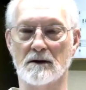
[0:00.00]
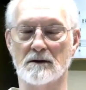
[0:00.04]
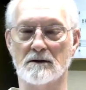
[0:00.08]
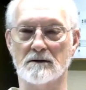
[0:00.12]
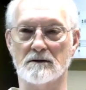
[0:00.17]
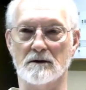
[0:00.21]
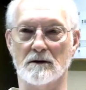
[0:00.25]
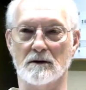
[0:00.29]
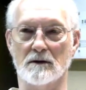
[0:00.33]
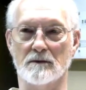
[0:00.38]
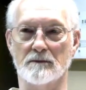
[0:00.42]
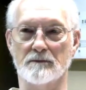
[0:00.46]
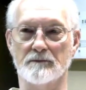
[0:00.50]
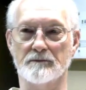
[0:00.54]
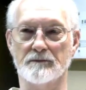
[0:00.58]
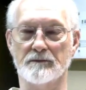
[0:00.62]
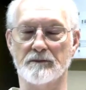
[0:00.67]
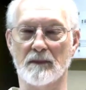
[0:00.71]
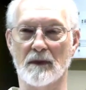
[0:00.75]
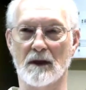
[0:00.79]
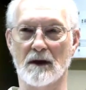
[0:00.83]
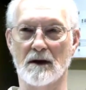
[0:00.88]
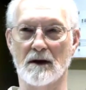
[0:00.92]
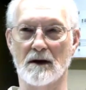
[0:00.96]
So
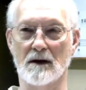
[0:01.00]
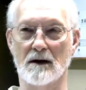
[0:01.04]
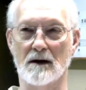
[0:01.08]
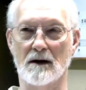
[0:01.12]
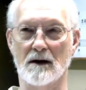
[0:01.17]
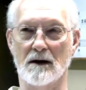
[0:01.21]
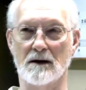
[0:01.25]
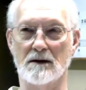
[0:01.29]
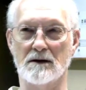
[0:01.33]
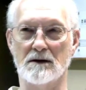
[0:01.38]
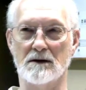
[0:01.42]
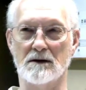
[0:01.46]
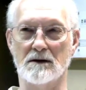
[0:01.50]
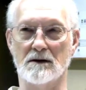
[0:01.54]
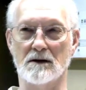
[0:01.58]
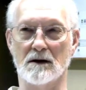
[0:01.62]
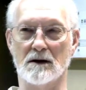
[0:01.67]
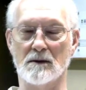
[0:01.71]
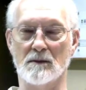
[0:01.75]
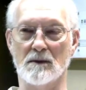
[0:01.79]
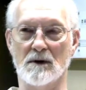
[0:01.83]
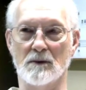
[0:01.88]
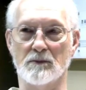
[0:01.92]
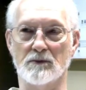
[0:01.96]
I needed to
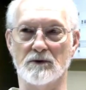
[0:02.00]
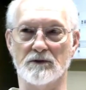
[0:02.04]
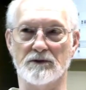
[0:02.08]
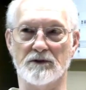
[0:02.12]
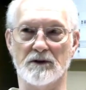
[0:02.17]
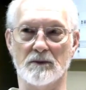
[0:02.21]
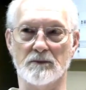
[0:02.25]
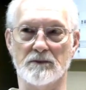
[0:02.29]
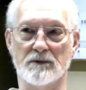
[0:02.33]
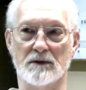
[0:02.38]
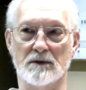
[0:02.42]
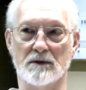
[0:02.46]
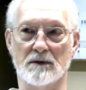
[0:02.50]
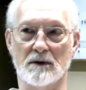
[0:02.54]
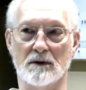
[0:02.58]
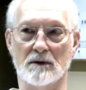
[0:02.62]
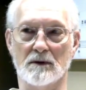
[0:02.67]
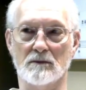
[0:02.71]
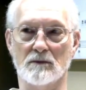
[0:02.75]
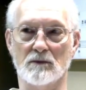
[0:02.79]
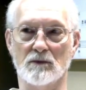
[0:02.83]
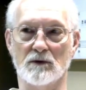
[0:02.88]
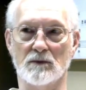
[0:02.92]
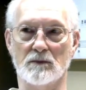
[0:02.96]
come up with something that
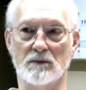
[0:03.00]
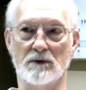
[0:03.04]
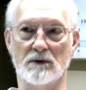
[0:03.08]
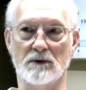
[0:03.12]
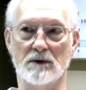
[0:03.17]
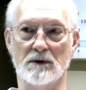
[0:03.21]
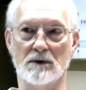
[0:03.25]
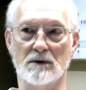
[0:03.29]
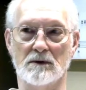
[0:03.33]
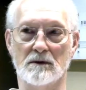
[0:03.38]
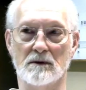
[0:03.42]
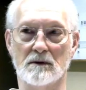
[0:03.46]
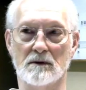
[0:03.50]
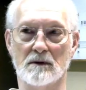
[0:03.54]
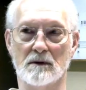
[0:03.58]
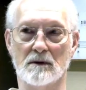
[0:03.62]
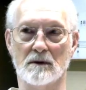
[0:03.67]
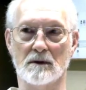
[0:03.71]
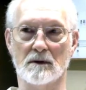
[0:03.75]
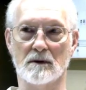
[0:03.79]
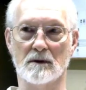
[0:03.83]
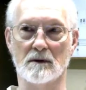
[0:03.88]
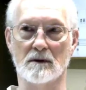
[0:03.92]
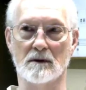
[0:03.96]
would be
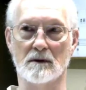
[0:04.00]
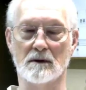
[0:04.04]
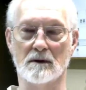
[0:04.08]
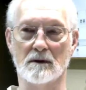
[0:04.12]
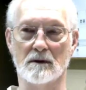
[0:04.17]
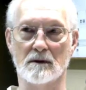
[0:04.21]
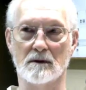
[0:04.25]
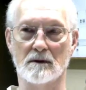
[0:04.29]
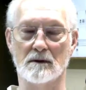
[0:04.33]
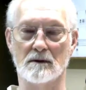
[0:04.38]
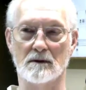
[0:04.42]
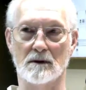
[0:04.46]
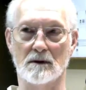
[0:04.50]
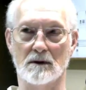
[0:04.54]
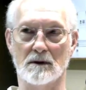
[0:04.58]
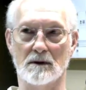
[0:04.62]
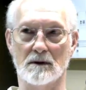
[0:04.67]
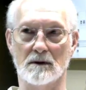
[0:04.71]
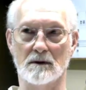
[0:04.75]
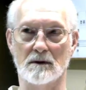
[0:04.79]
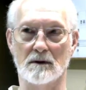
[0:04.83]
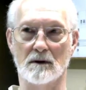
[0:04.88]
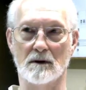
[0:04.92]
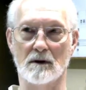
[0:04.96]

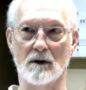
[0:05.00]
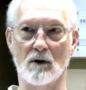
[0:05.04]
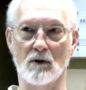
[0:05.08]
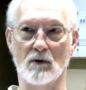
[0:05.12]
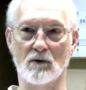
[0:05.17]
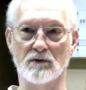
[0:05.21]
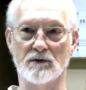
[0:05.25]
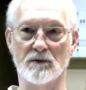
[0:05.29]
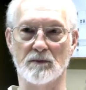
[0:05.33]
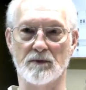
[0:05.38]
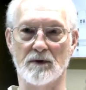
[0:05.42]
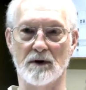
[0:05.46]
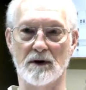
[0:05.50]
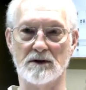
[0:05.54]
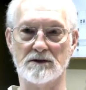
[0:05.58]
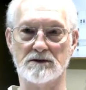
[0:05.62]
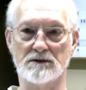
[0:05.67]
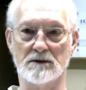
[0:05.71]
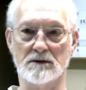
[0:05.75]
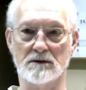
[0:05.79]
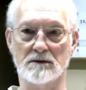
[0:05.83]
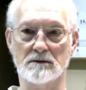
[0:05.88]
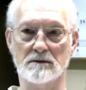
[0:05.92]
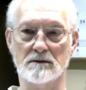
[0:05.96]
hold the
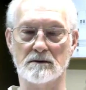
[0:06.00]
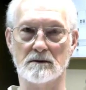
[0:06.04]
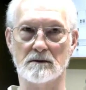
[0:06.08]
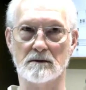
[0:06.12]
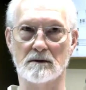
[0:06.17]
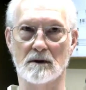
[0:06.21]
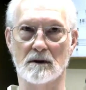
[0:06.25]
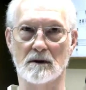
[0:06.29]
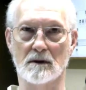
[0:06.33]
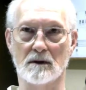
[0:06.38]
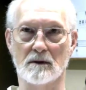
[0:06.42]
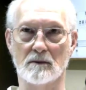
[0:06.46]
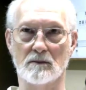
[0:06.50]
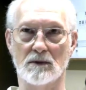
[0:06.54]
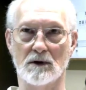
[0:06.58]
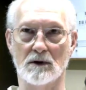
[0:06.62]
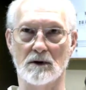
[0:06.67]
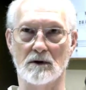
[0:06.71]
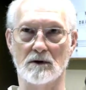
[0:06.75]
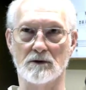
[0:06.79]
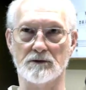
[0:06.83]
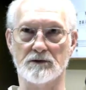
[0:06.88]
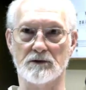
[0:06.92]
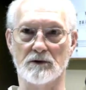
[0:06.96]
pressure, but
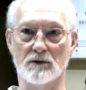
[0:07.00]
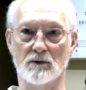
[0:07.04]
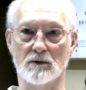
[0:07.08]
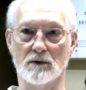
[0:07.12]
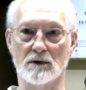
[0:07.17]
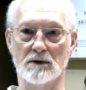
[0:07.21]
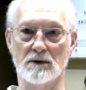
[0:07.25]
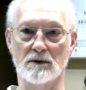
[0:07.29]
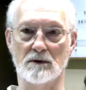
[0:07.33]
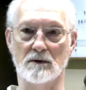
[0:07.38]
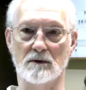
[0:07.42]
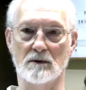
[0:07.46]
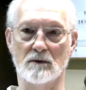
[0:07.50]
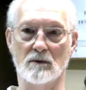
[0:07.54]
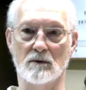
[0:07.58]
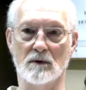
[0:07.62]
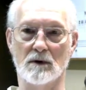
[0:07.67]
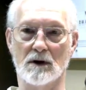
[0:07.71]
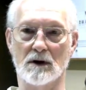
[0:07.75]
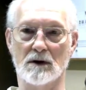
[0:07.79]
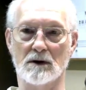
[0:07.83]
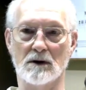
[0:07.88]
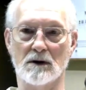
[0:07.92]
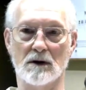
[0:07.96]
also when you
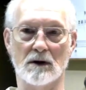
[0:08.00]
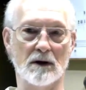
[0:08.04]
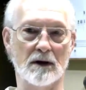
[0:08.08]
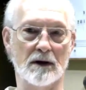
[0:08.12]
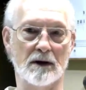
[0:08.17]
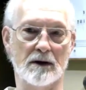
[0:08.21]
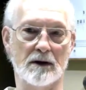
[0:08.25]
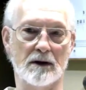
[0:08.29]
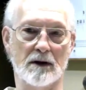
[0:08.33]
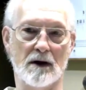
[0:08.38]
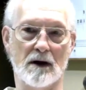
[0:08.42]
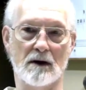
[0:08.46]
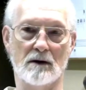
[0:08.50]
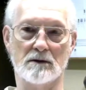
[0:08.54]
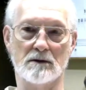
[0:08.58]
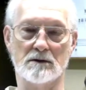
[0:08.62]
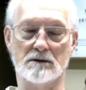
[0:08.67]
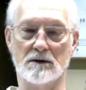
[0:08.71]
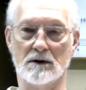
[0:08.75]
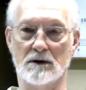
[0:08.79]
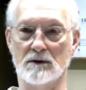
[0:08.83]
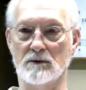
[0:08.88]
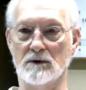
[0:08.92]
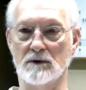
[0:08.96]
wanted to let it out, that
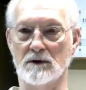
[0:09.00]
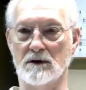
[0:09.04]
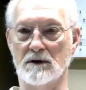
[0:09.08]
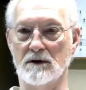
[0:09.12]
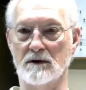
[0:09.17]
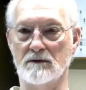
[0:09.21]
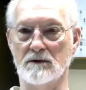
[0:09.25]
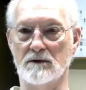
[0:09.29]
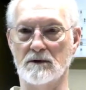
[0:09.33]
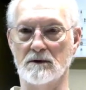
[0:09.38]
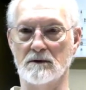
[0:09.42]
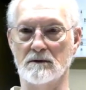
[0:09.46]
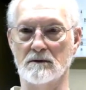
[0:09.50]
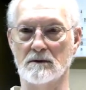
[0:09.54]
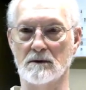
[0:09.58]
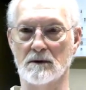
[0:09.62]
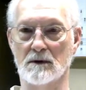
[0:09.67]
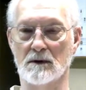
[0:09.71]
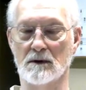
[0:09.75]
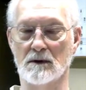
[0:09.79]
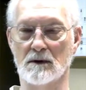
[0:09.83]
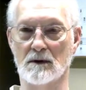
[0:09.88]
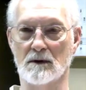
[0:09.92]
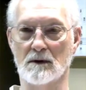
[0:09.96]
it would give you,
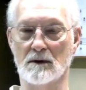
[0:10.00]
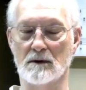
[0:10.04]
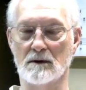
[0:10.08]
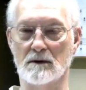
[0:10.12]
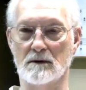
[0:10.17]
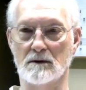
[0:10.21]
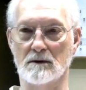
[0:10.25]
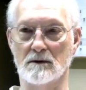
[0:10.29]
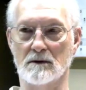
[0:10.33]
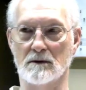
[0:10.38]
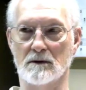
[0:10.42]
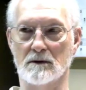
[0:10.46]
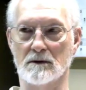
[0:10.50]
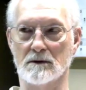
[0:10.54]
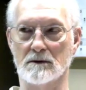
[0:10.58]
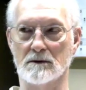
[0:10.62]
you know,